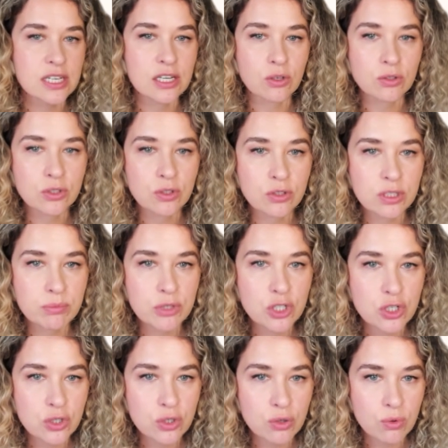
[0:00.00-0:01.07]
not going to be
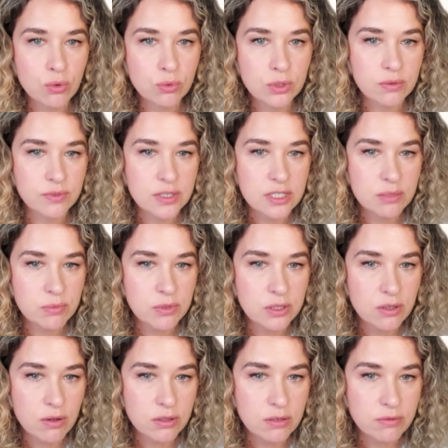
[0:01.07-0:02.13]
shown visible on
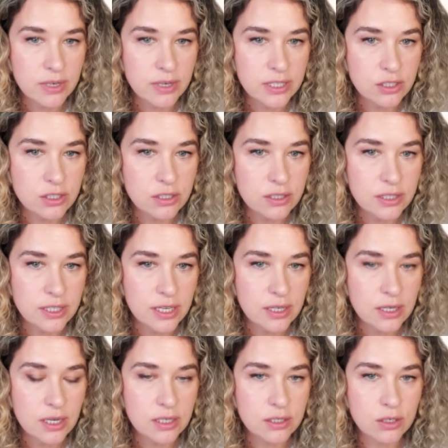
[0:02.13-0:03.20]
the render. They
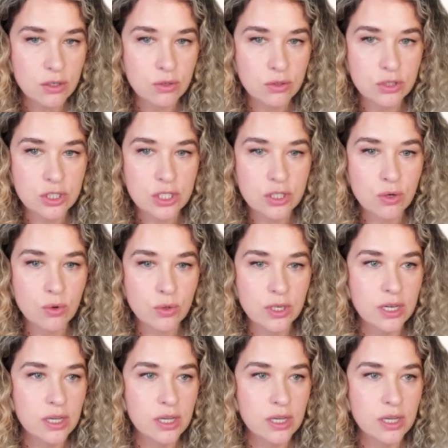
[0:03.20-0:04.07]
are just gonna